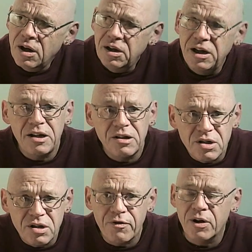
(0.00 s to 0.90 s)
leading
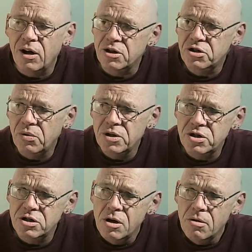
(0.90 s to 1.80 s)
to different
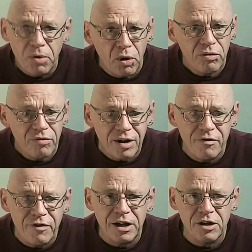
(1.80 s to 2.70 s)
consequences, both very
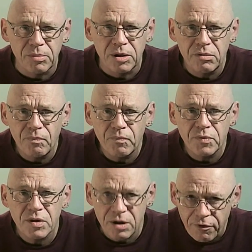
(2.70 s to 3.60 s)
valuable,
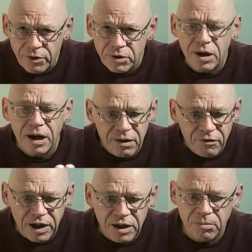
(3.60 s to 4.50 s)
different and
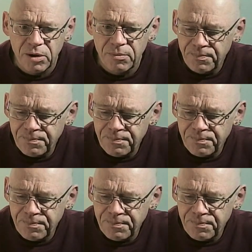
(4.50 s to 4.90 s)
valuable.